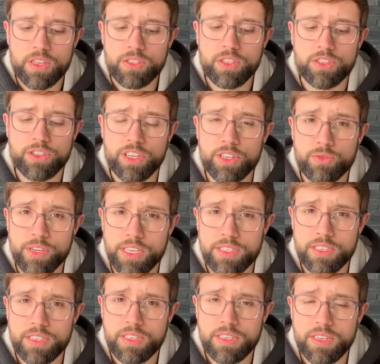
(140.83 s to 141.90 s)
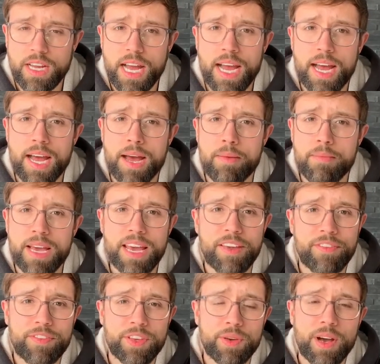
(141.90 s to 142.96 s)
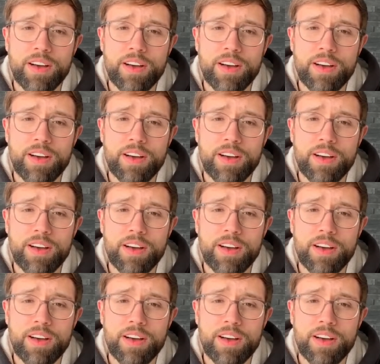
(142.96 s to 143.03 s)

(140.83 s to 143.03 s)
The third reason, if you